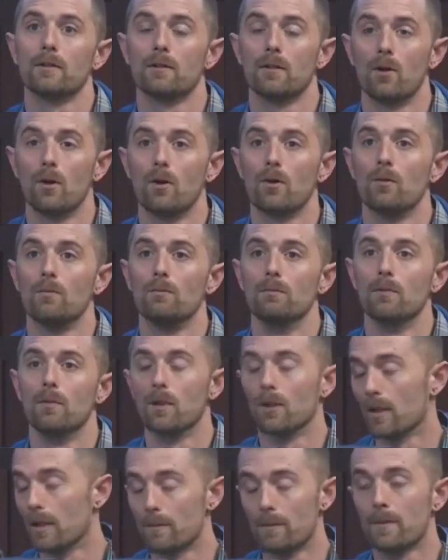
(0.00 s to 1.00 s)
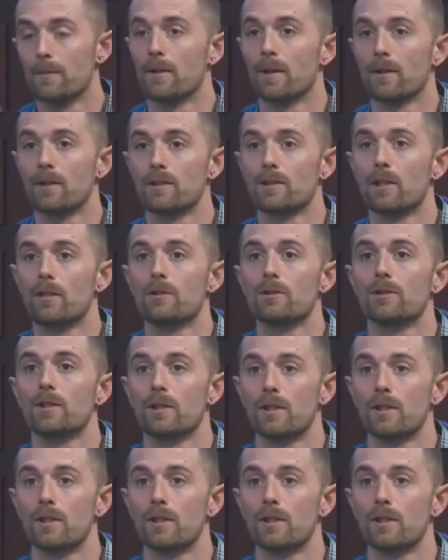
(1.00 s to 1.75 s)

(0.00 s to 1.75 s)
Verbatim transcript: home or at my parents' house,